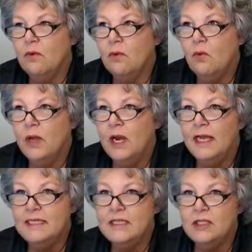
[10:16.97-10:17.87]
when I
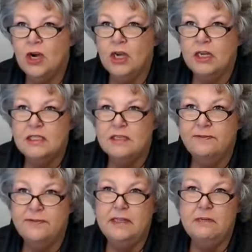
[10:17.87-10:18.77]
started to
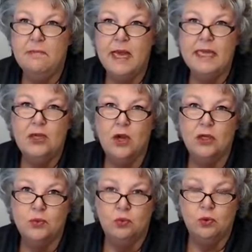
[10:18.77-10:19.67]
feed my
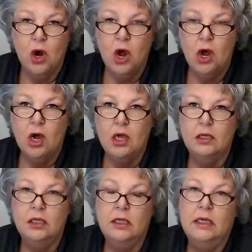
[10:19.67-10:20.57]
dogs
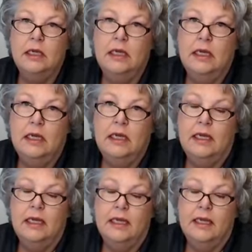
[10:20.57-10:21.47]
raw,
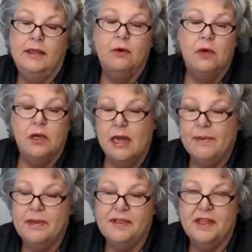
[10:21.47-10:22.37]
there were a
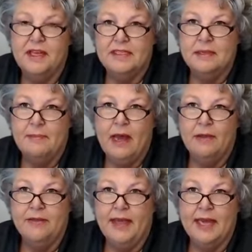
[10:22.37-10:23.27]
couple of things
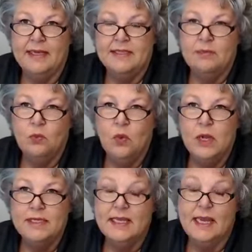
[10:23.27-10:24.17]
about that.
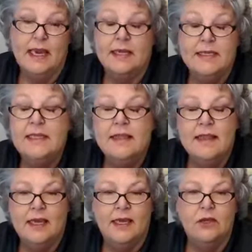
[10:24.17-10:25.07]
One is I didn't
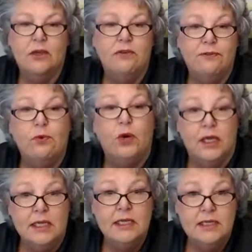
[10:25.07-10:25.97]
think I could afford
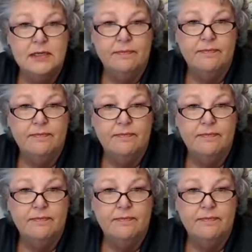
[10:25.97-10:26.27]
it.